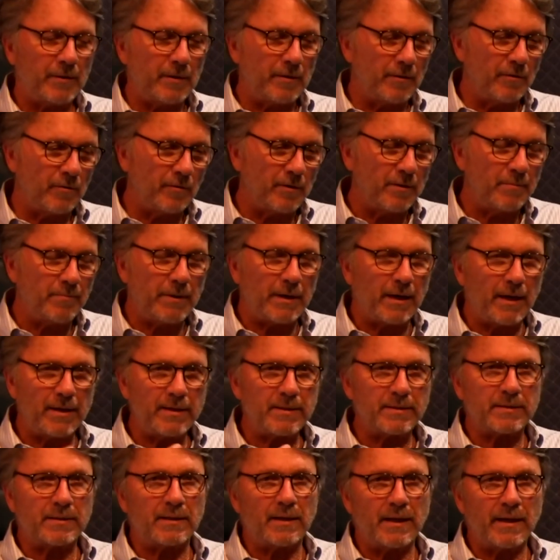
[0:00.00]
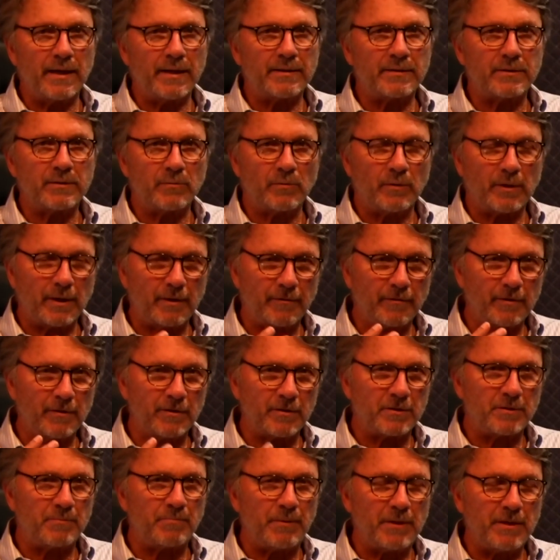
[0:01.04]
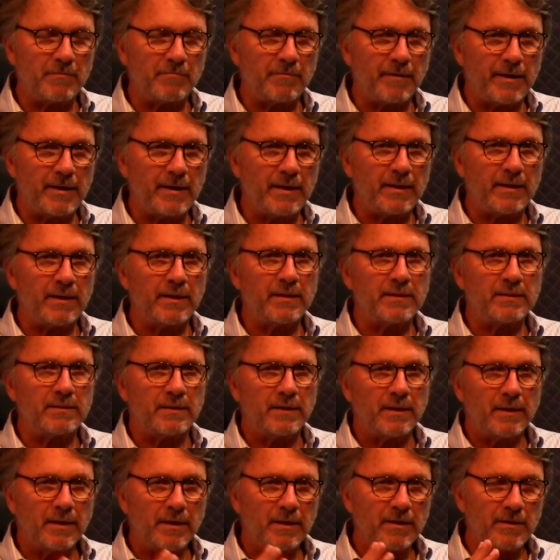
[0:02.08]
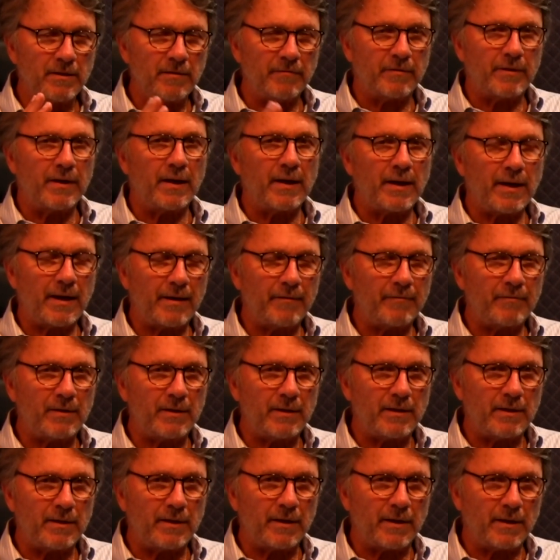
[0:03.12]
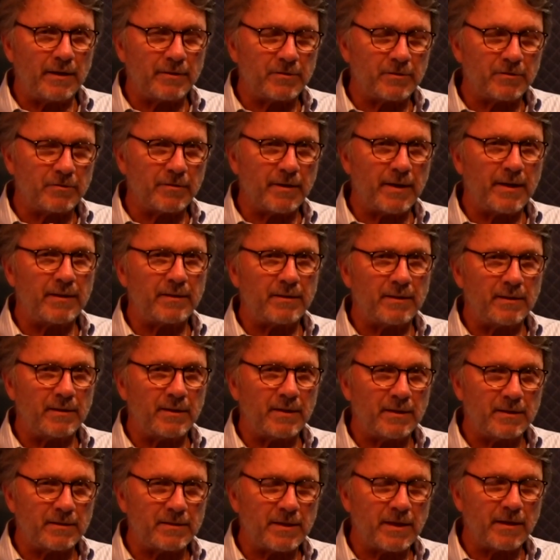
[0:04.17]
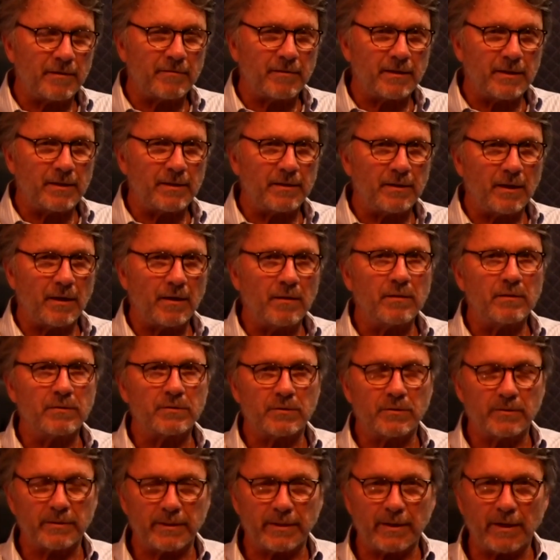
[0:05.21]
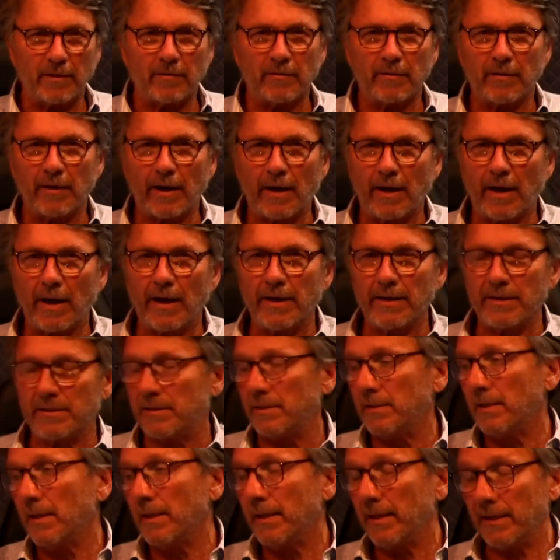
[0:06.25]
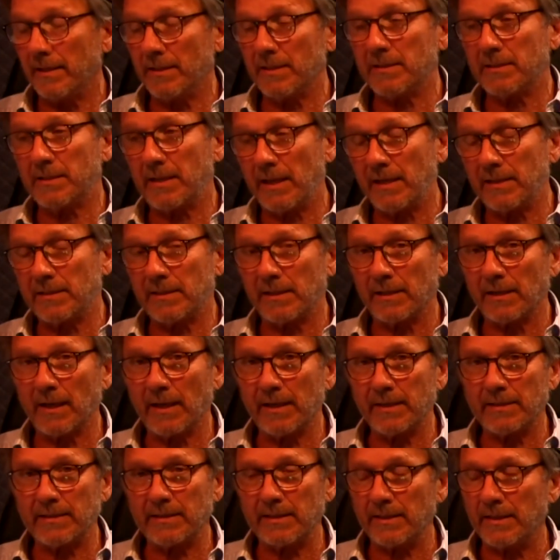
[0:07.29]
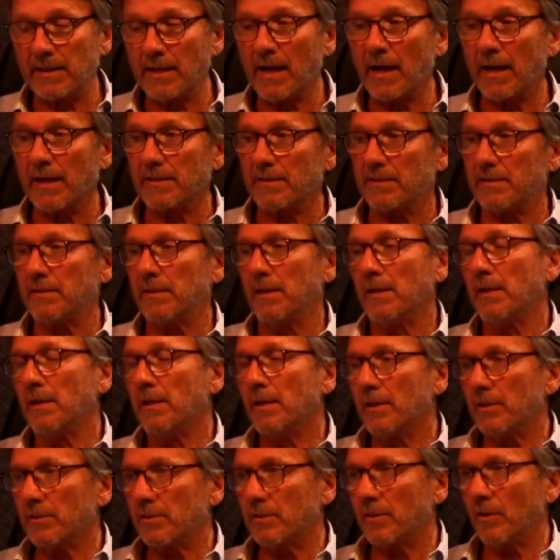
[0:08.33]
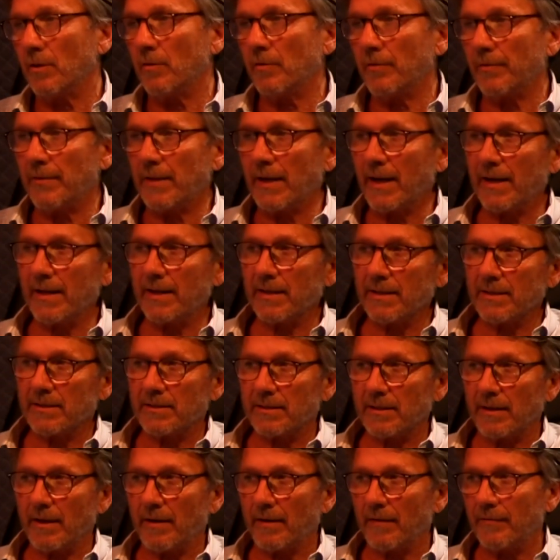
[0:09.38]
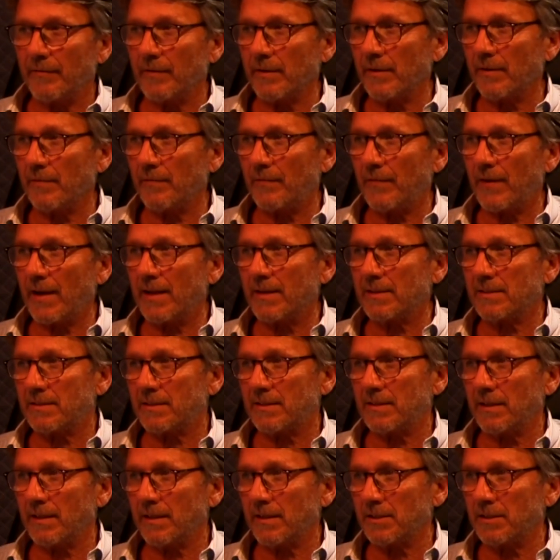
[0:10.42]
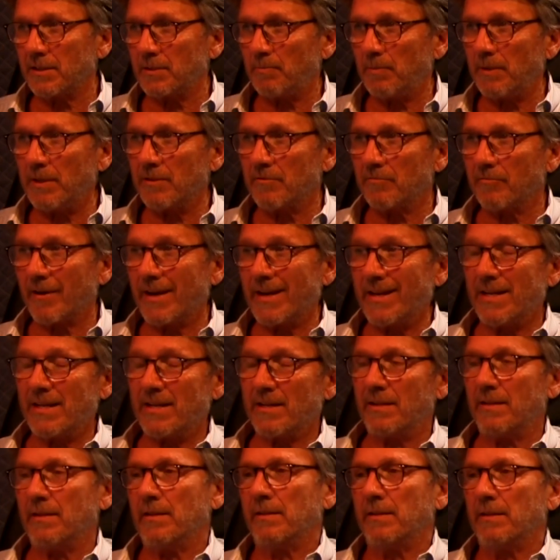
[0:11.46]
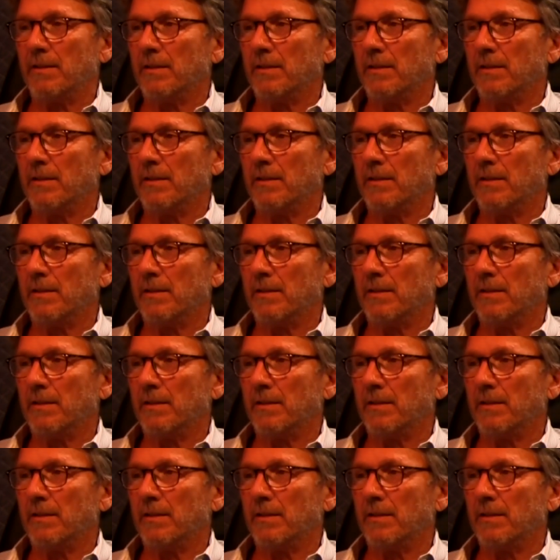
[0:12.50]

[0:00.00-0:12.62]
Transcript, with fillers: in order to be ice class, whatever their speed rating is, you've got to have the uh, strength and the integrity in the hull to encounter ice, in this case at nineteen knots. So that is a very fast uh, speed rating